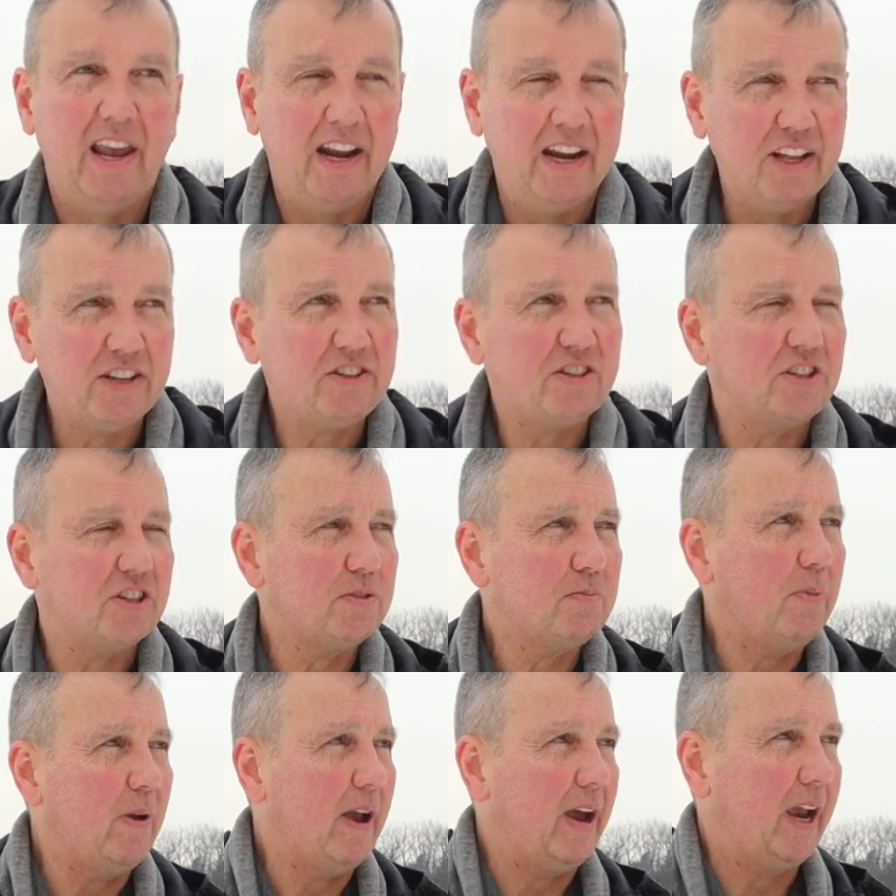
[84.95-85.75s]
And it's
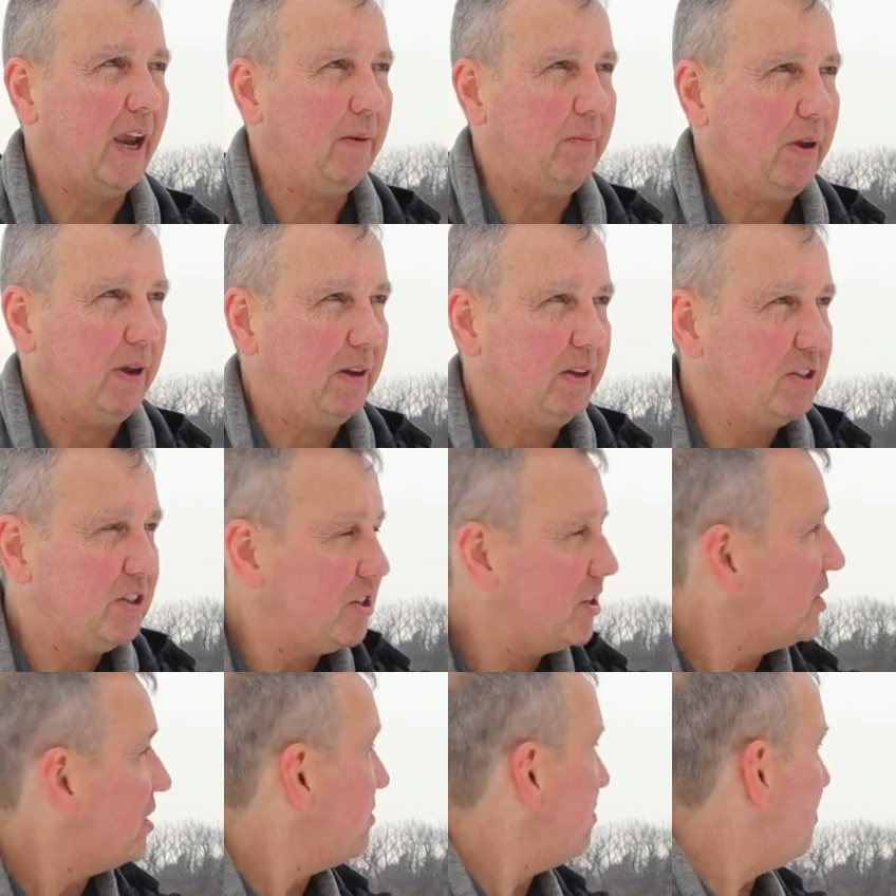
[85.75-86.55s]
just behind me,
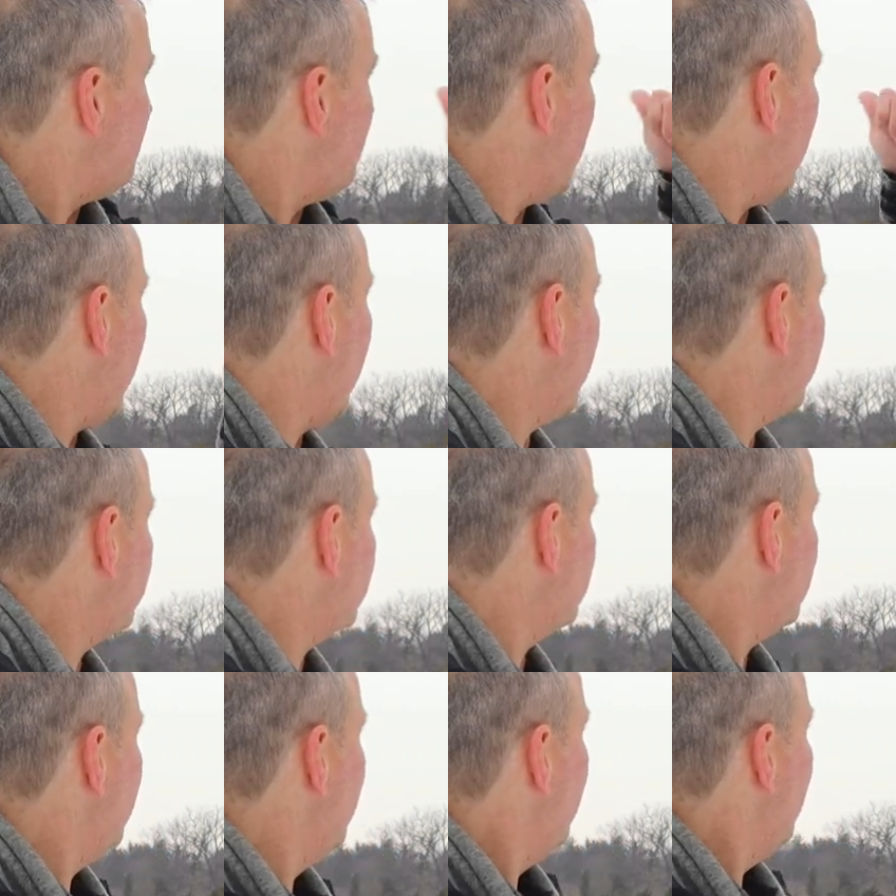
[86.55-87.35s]
just
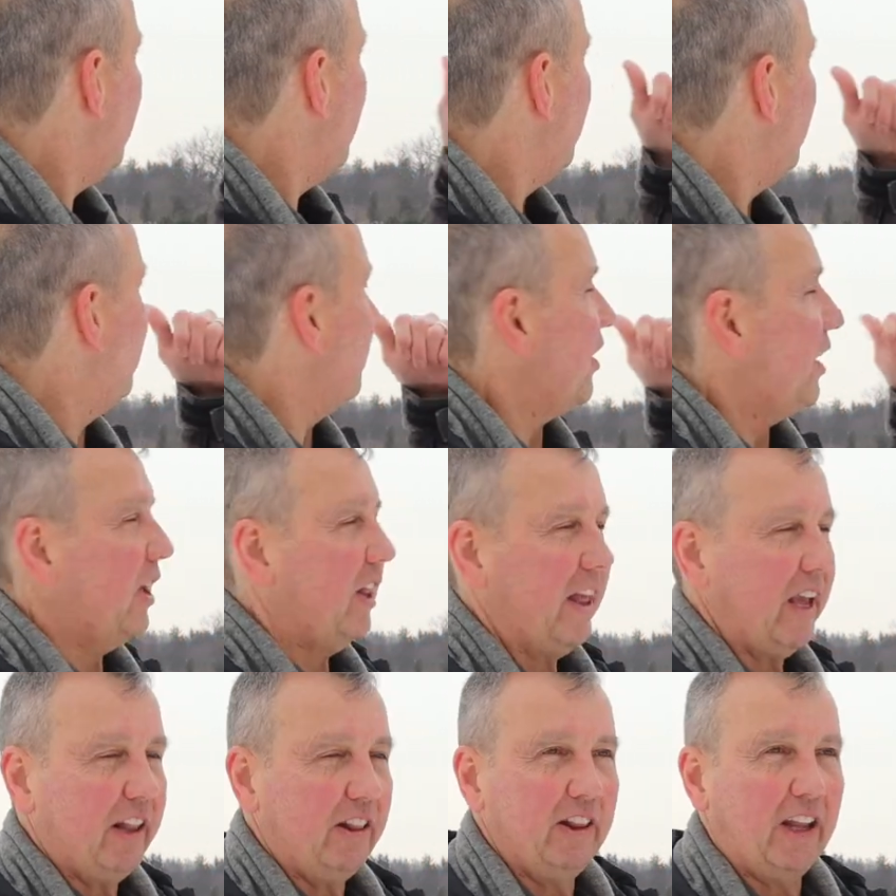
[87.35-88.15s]
past the
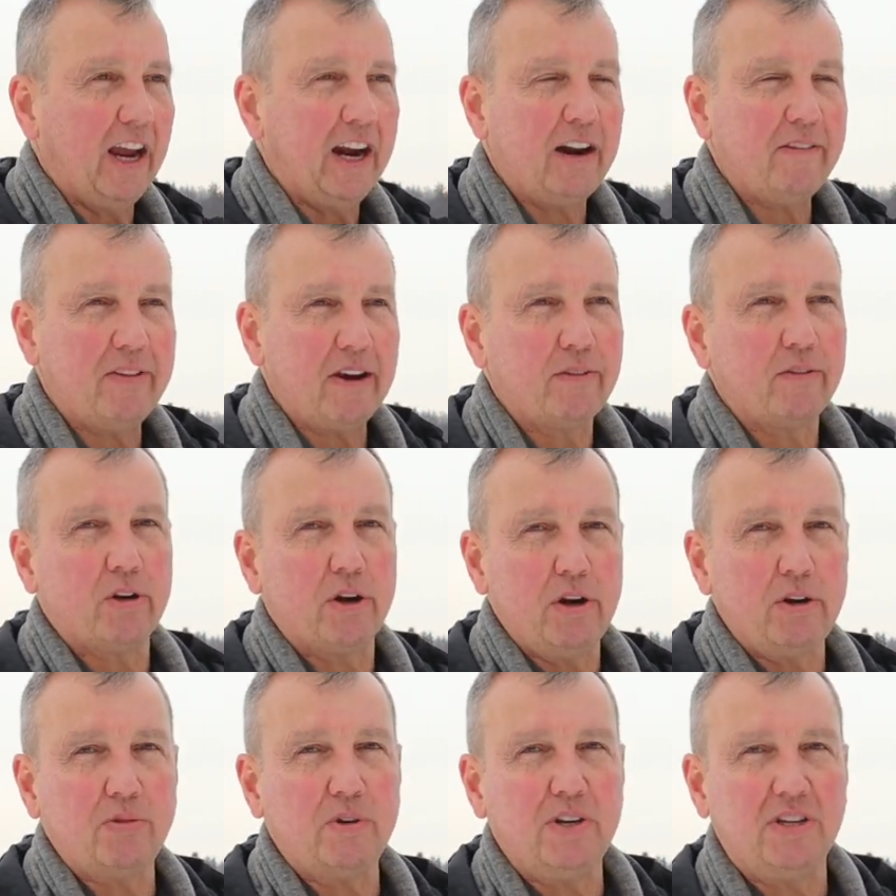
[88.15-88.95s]
line of
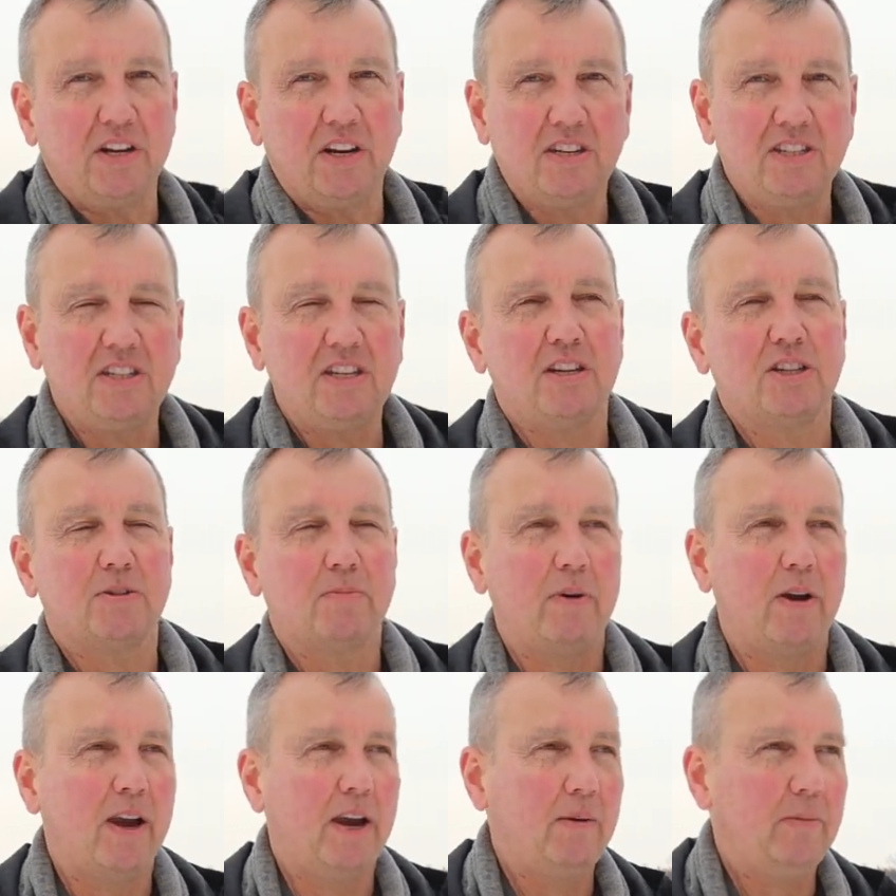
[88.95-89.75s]
evergreen trees you can see
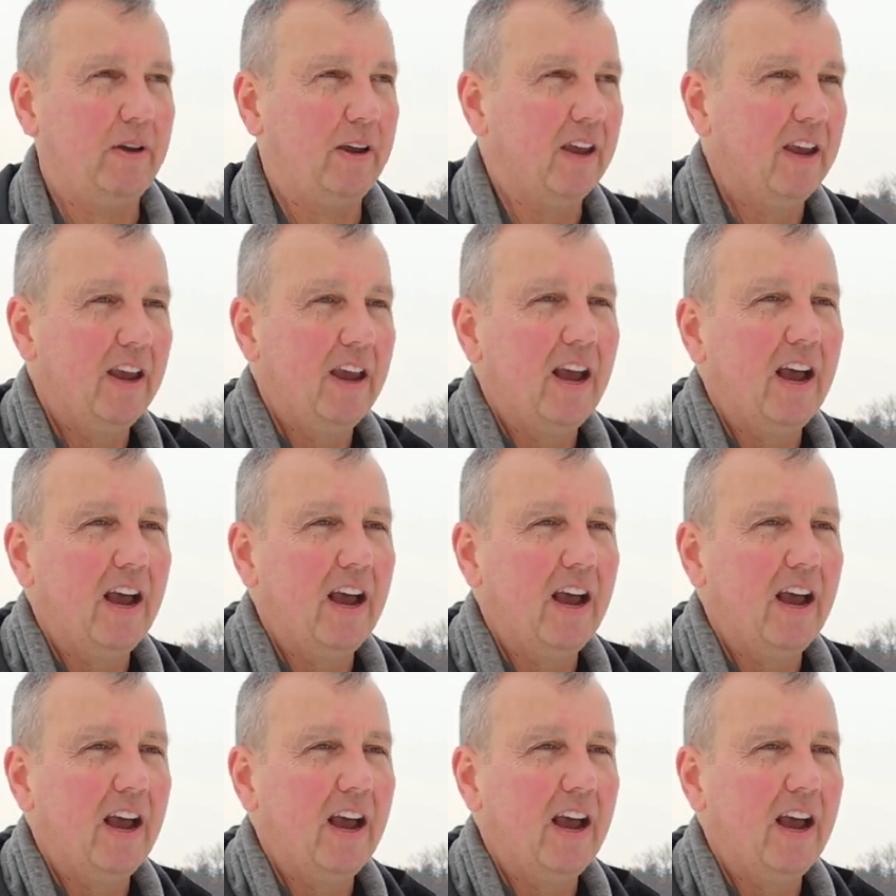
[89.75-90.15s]
just behind me.